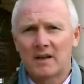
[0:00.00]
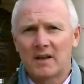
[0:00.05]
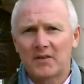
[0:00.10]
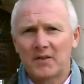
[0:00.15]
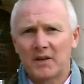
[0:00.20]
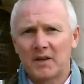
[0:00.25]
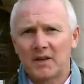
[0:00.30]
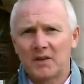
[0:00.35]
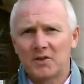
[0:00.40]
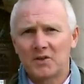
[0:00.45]
that
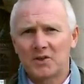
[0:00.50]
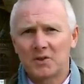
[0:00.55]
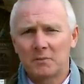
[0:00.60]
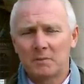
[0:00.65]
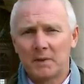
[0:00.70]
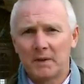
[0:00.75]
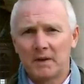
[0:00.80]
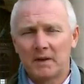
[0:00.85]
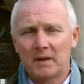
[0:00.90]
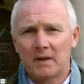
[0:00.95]
I think you
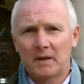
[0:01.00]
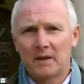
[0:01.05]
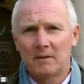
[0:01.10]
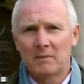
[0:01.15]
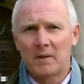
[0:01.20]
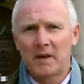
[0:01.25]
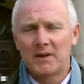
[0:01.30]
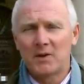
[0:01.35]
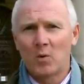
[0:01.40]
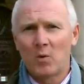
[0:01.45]
should be
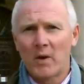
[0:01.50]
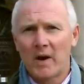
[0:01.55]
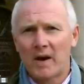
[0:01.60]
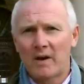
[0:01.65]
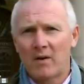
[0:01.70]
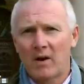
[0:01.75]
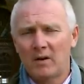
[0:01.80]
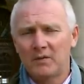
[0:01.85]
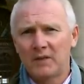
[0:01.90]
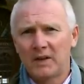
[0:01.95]
made
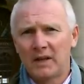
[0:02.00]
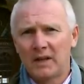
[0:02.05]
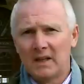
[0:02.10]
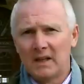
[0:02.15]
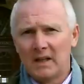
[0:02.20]
aware of.